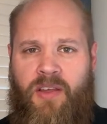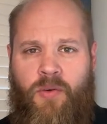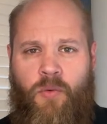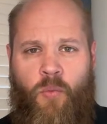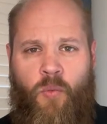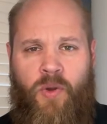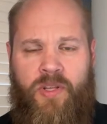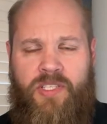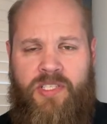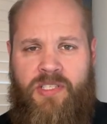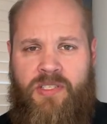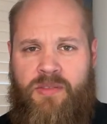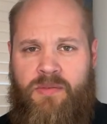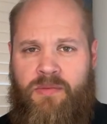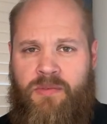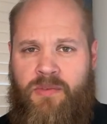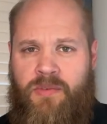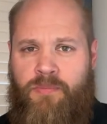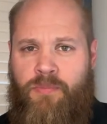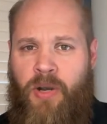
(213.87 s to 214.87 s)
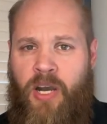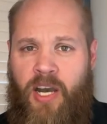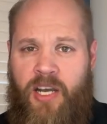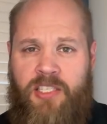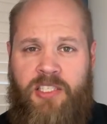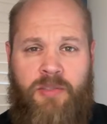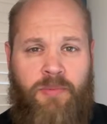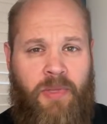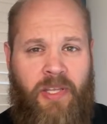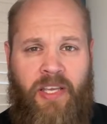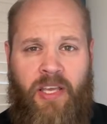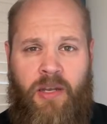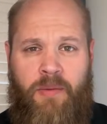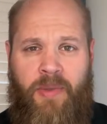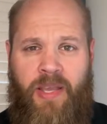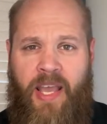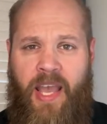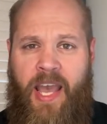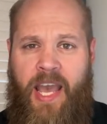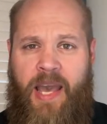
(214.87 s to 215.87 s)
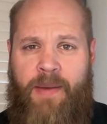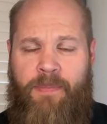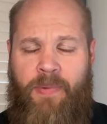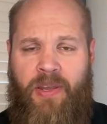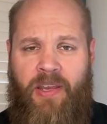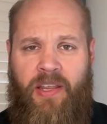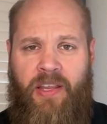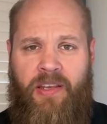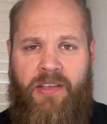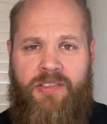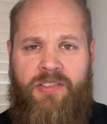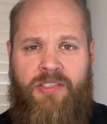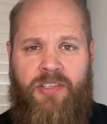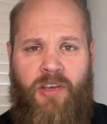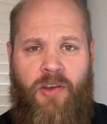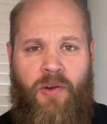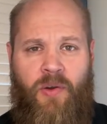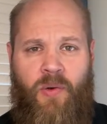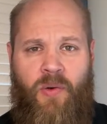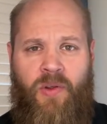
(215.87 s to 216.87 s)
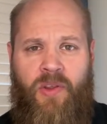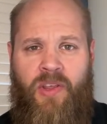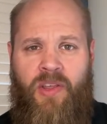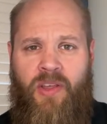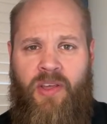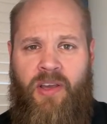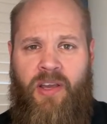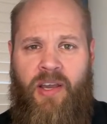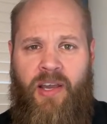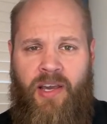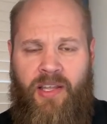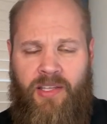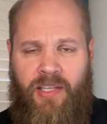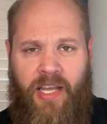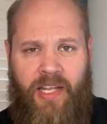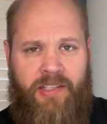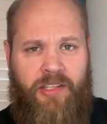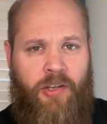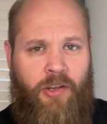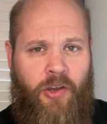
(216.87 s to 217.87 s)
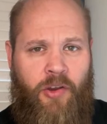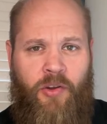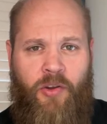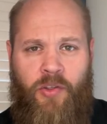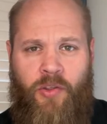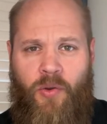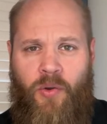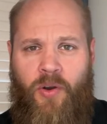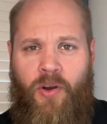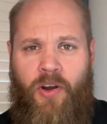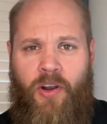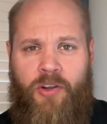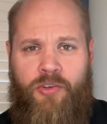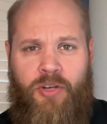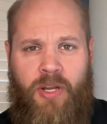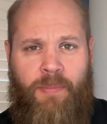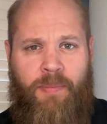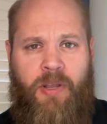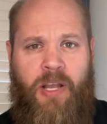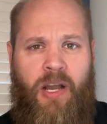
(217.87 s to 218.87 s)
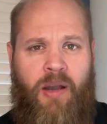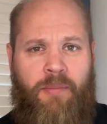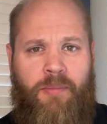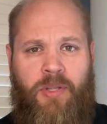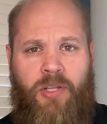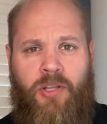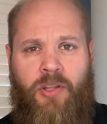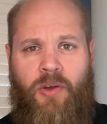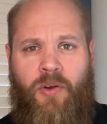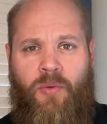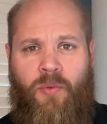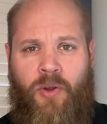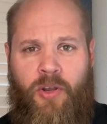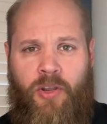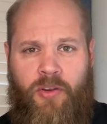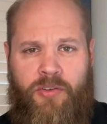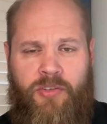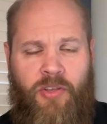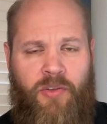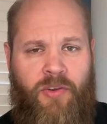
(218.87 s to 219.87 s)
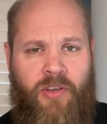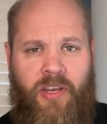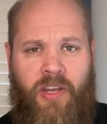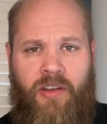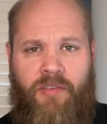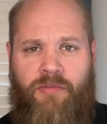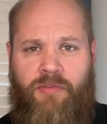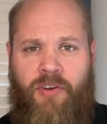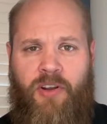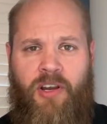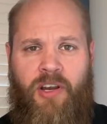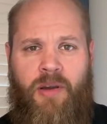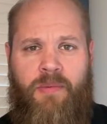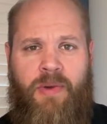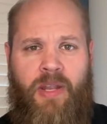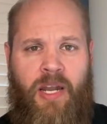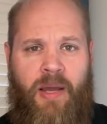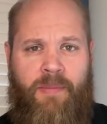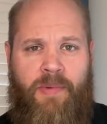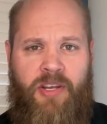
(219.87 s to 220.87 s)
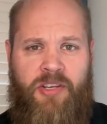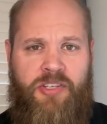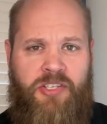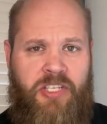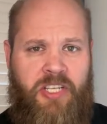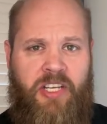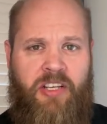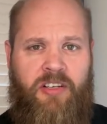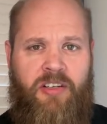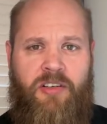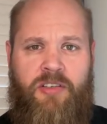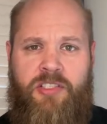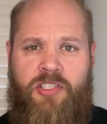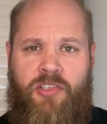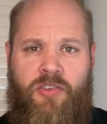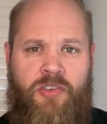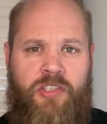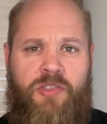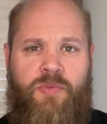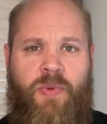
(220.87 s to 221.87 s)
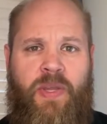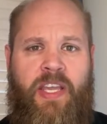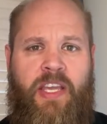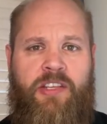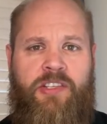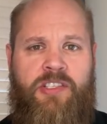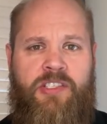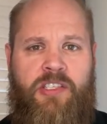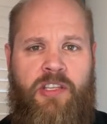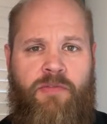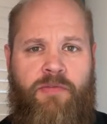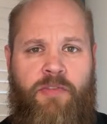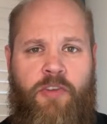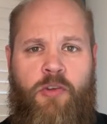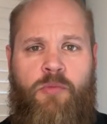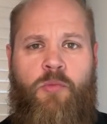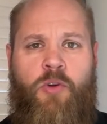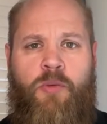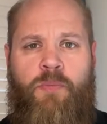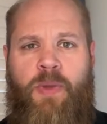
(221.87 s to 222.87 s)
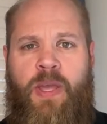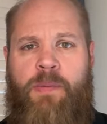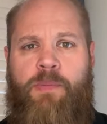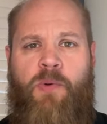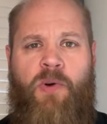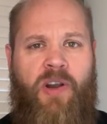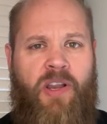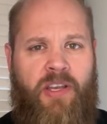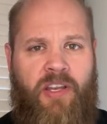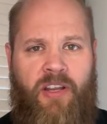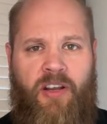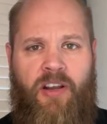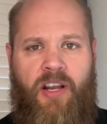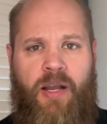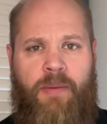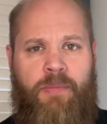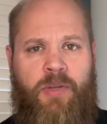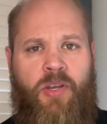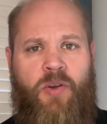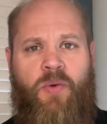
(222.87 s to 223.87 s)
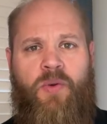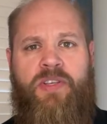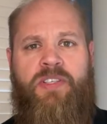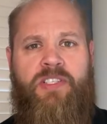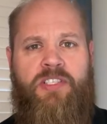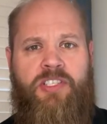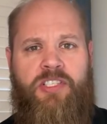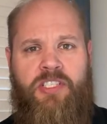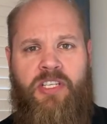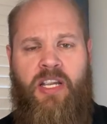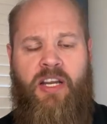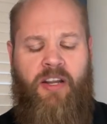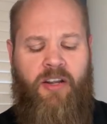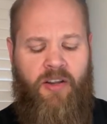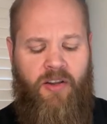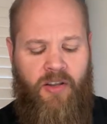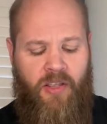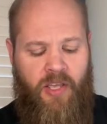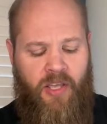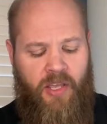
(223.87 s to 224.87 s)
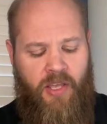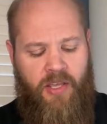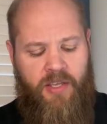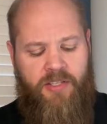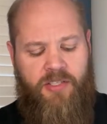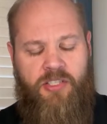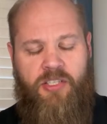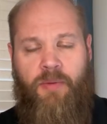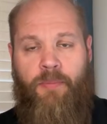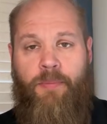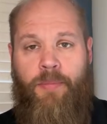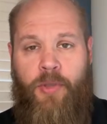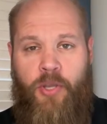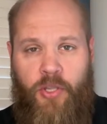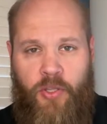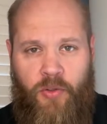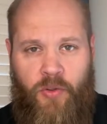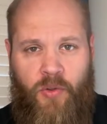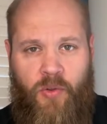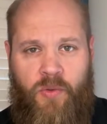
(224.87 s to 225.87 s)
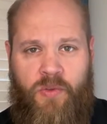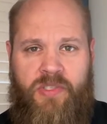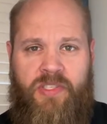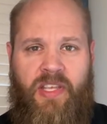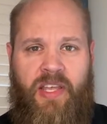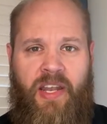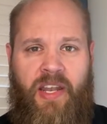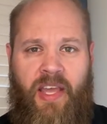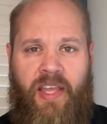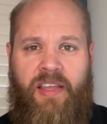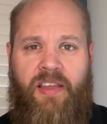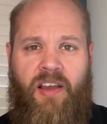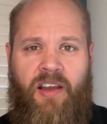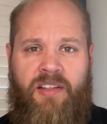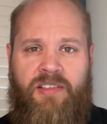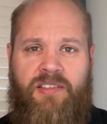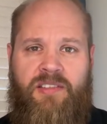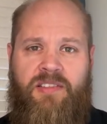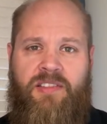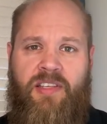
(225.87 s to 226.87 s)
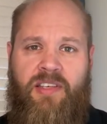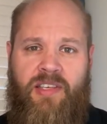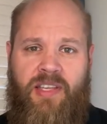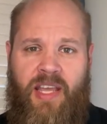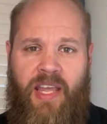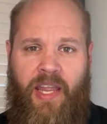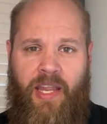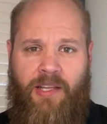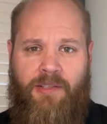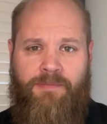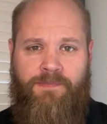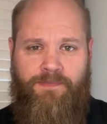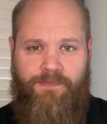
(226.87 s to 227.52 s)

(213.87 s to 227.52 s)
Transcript: what's possibly going to be happening? So uh, I'd uh, like to know who you are. Drop a comment below where you're tuning in from, and I'm going to share as soon as we get just a few more people on here. I'm going to share some news that I got today.